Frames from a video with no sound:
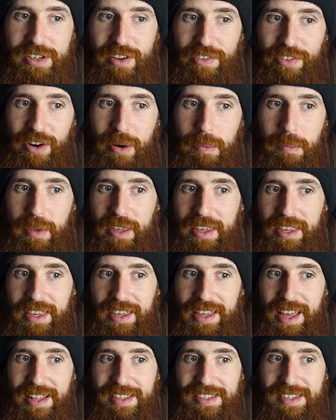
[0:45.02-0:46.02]
it for him. He
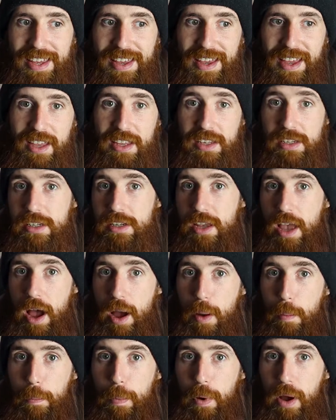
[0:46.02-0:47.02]
gets it set
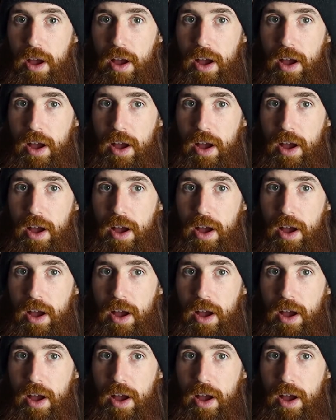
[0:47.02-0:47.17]
up,